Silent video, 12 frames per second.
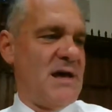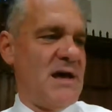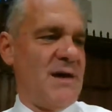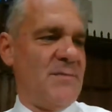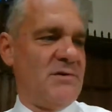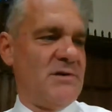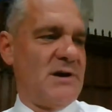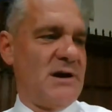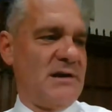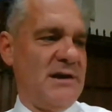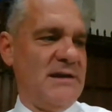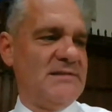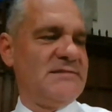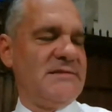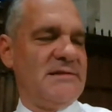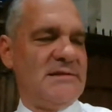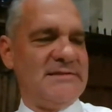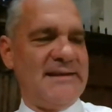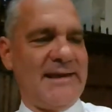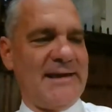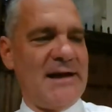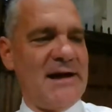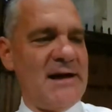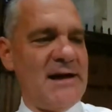or at least
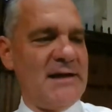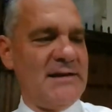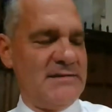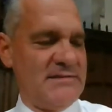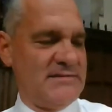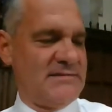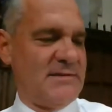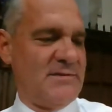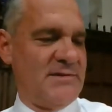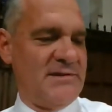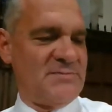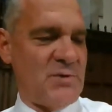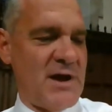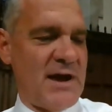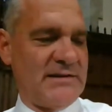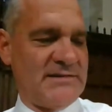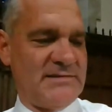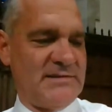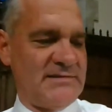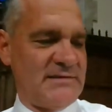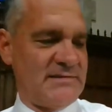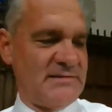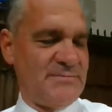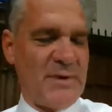take on some of these practices
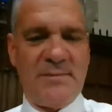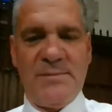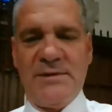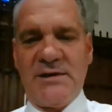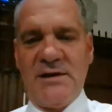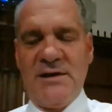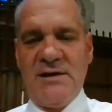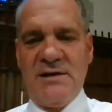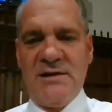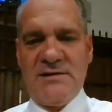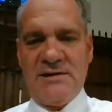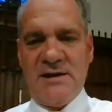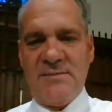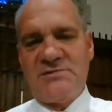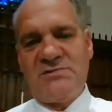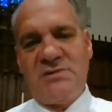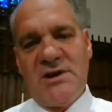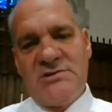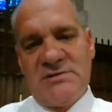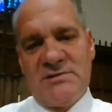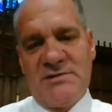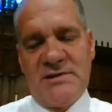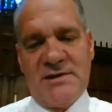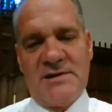as a public
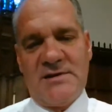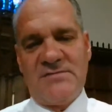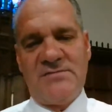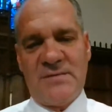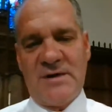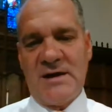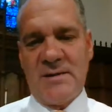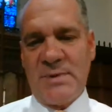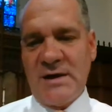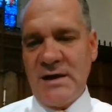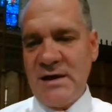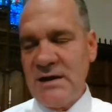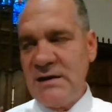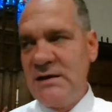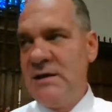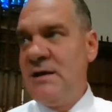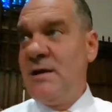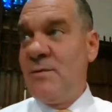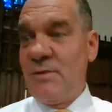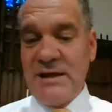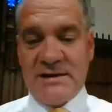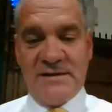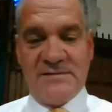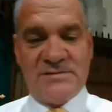demonstration of piety. Well,
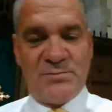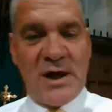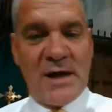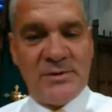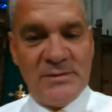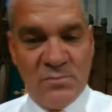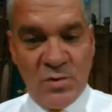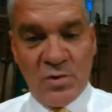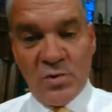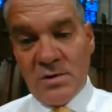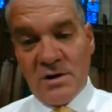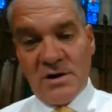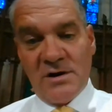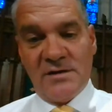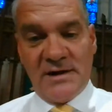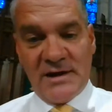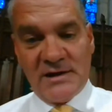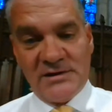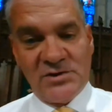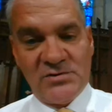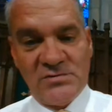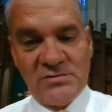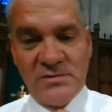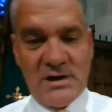that gives you probably more than
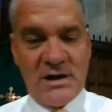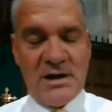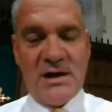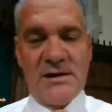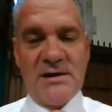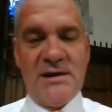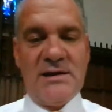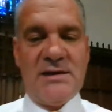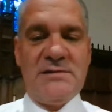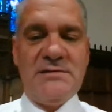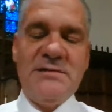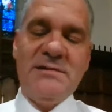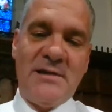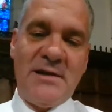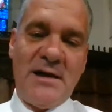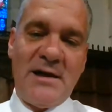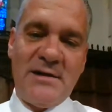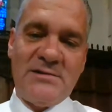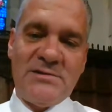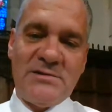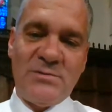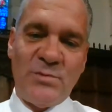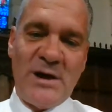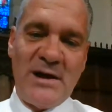you needed to
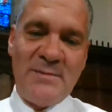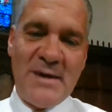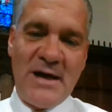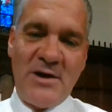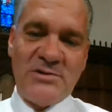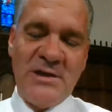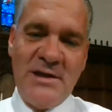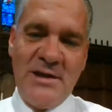write about